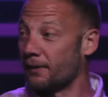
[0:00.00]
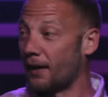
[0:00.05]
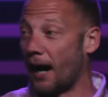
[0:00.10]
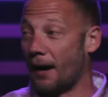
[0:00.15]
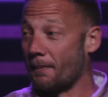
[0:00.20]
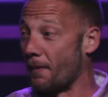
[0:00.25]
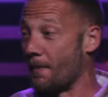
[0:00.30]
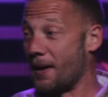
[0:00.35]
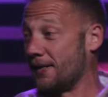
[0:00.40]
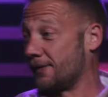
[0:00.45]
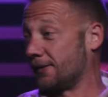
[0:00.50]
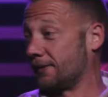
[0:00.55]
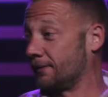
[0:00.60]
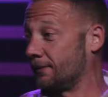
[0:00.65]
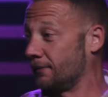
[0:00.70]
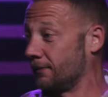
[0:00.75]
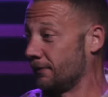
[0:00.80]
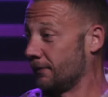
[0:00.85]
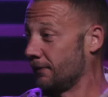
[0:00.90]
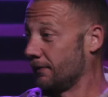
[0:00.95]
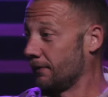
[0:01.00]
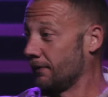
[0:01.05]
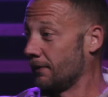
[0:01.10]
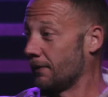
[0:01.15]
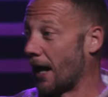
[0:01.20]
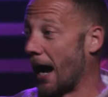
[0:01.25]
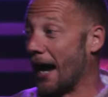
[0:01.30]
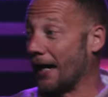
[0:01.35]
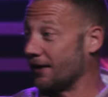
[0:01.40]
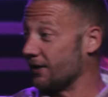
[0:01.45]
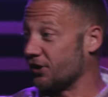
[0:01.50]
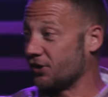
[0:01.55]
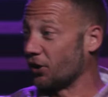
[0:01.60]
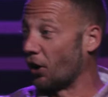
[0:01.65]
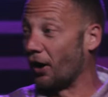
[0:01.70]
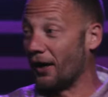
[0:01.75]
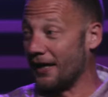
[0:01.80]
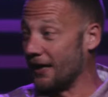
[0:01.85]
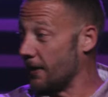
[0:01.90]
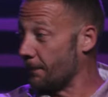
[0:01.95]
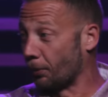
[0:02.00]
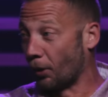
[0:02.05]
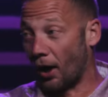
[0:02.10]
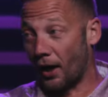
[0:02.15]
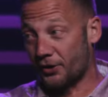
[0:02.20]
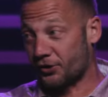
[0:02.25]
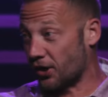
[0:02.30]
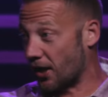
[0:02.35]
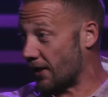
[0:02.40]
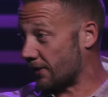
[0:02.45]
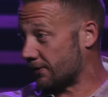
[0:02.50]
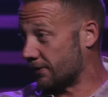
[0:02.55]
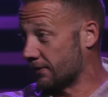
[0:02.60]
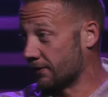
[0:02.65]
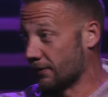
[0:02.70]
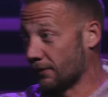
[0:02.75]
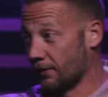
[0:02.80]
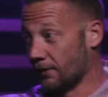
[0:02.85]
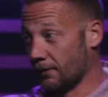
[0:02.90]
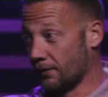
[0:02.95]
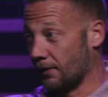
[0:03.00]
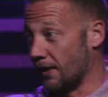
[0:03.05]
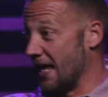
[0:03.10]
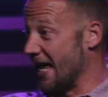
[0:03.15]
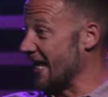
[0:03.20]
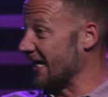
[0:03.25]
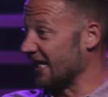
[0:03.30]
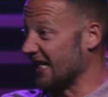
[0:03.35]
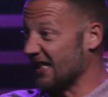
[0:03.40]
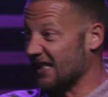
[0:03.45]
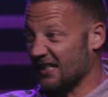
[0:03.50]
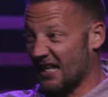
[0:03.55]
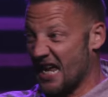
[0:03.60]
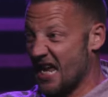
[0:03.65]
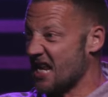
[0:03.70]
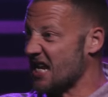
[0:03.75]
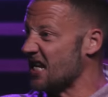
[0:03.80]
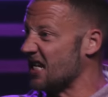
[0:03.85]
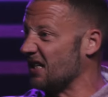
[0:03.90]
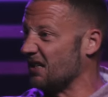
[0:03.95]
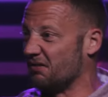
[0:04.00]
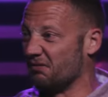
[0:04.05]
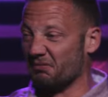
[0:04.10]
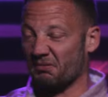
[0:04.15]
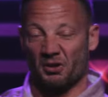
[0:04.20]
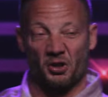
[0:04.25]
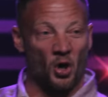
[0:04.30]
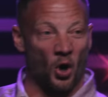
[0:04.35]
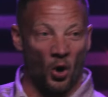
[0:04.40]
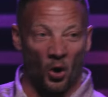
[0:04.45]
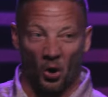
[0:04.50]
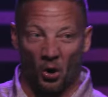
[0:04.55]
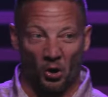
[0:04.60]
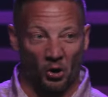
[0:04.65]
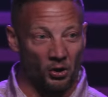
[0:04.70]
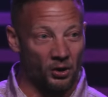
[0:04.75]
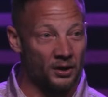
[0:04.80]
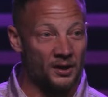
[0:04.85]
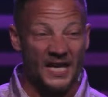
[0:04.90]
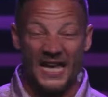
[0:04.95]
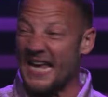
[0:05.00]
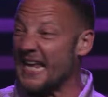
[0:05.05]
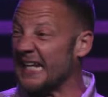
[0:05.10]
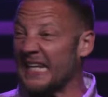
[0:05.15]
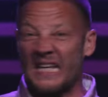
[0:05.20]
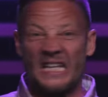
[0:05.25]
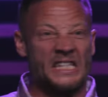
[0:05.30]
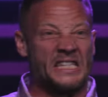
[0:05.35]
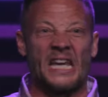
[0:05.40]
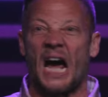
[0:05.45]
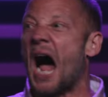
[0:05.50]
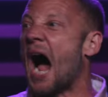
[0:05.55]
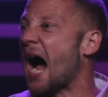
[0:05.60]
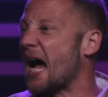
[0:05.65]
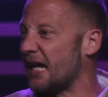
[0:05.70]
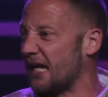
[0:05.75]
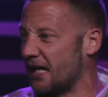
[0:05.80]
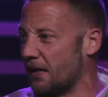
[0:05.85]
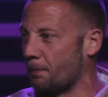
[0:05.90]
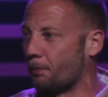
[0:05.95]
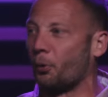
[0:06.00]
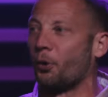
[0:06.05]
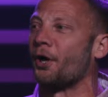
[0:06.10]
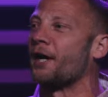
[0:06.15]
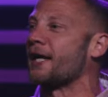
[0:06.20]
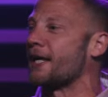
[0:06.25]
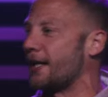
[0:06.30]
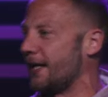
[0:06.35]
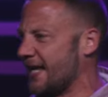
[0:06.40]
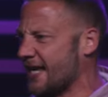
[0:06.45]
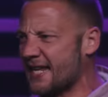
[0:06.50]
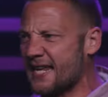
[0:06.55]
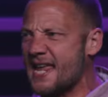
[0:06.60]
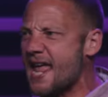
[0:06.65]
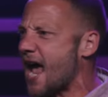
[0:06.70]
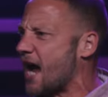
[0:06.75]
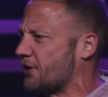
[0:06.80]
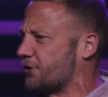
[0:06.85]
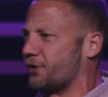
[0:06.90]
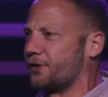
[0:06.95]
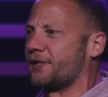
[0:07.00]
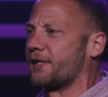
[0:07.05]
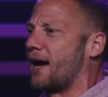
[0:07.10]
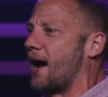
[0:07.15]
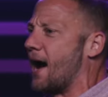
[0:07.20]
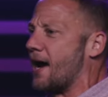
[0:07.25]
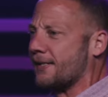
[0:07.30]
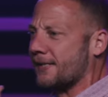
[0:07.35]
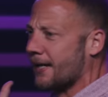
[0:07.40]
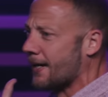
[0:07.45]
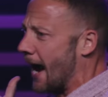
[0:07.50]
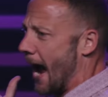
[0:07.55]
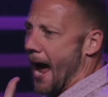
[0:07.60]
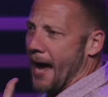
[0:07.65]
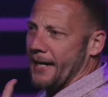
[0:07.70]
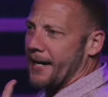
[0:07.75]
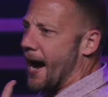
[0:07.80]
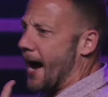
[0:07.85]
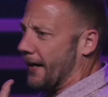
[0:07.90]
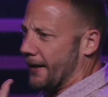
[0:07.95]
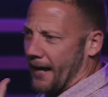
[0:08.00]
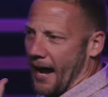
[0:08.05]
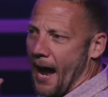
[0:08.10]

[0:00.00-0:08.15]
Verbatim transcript: I'm amazing. I can start any project, any, any goal, any diet, bring it, any exercise, I got it.